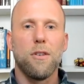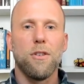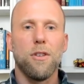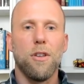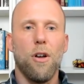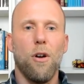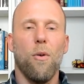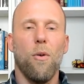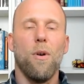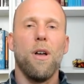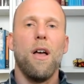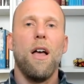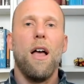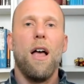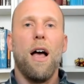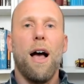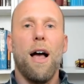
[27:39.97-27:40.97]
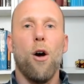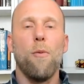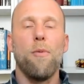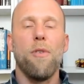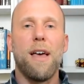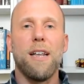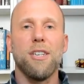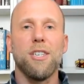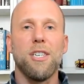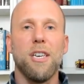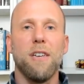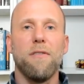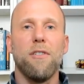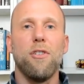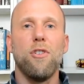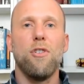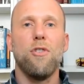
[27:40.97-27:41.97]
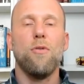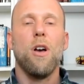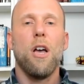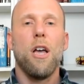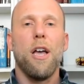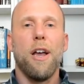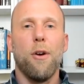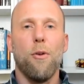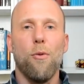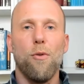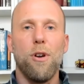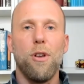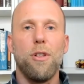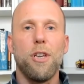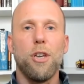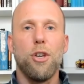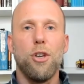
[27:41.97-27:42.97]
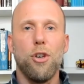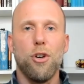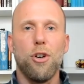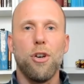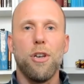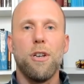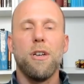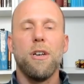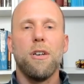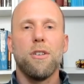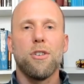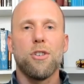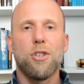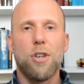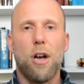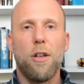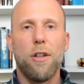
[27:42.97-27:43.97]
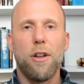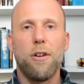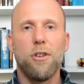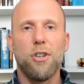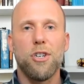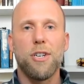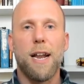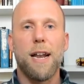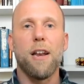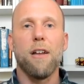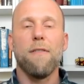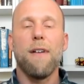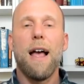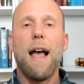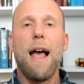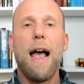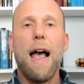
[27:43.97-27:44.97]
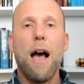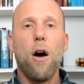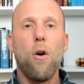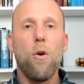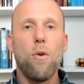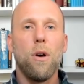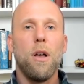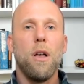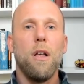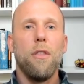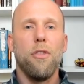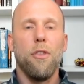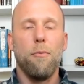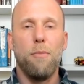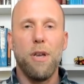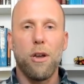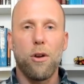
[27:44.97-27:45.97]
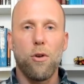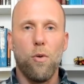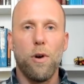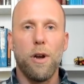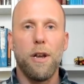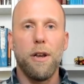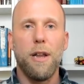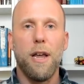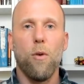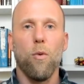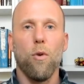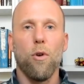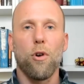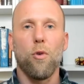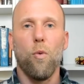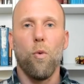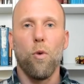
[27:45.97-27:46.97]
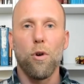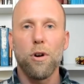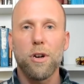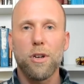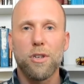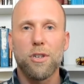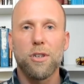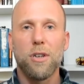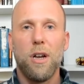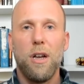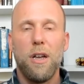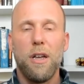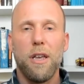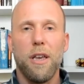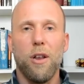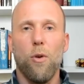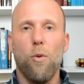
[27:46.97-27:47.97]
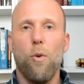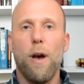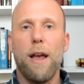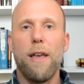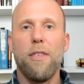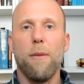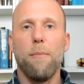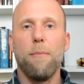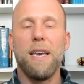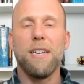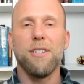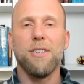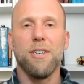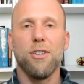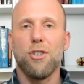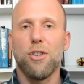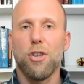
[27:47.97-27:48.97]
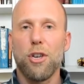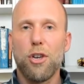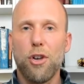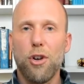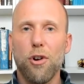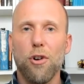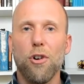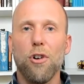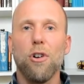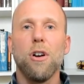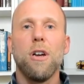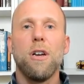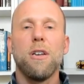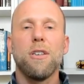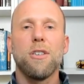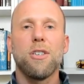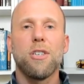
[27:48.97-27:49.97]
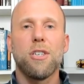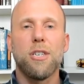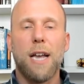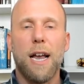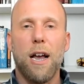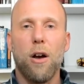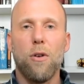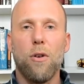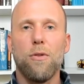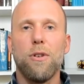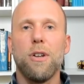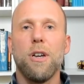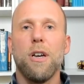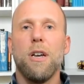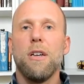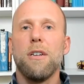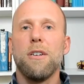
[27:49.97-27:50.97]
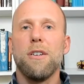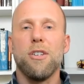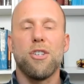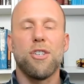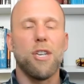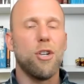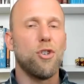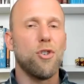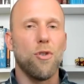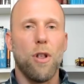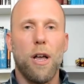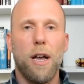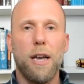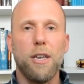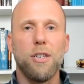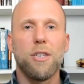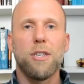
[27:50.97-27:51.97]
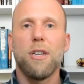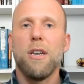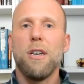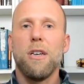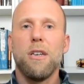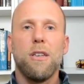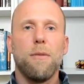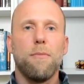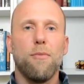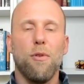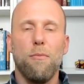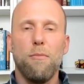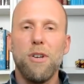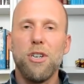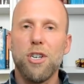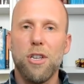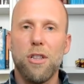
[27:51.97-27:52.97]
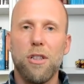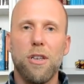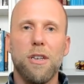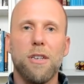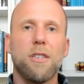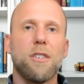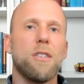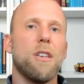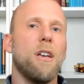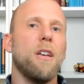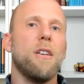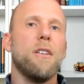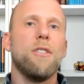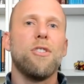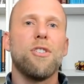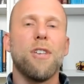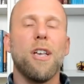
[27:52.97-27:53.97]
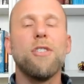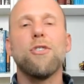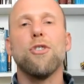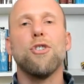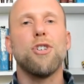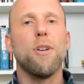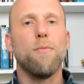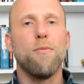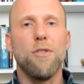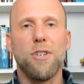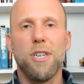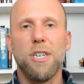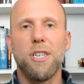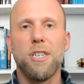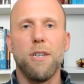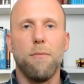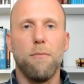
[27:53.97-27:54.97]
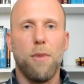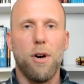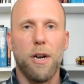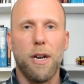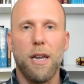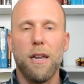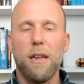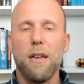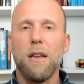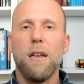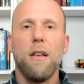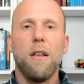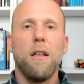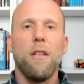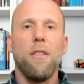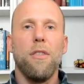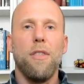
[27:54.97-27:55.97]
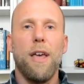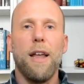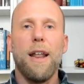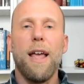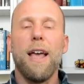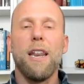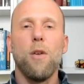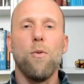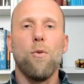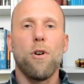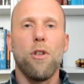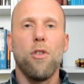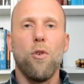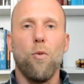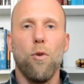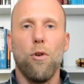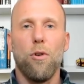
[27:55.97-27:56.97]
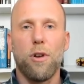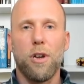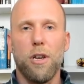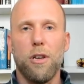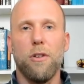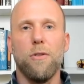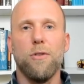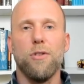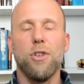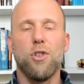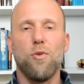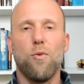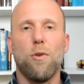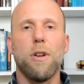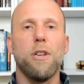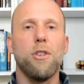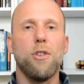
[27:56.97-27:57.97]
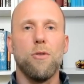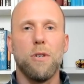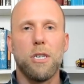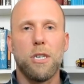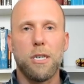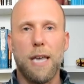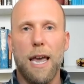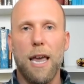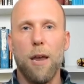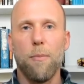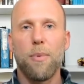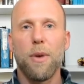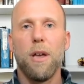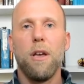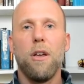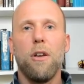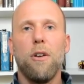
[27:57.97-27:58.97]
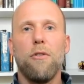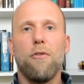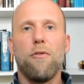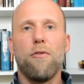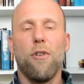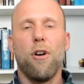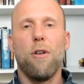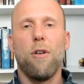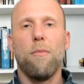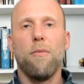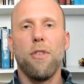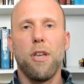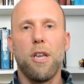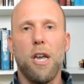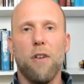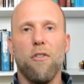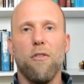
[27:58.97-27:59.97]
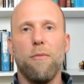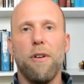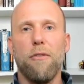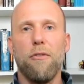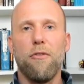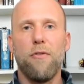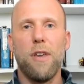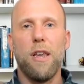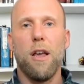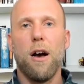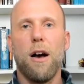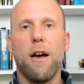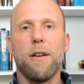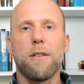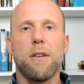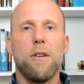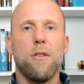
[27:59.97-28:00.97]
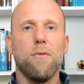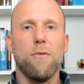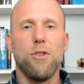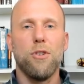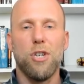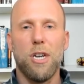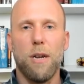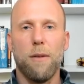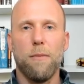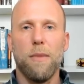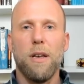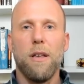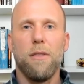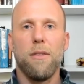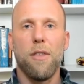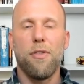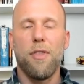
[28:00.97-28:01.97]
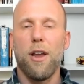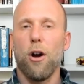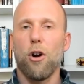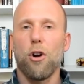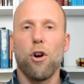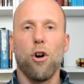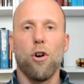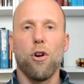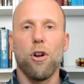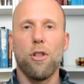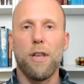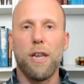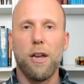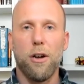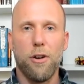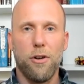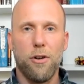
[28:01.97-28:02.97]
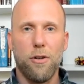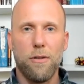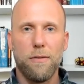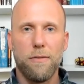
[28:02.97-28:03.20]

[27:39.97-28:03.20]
So I hope that has given you a really good, solid understanding of how the Bitcoin network works in a way that makes it secure, sound, decentralized, permissionless, censorship-resistant money that anyone in the world can use that's wanting to escape from the government fiat regime that they are currently under.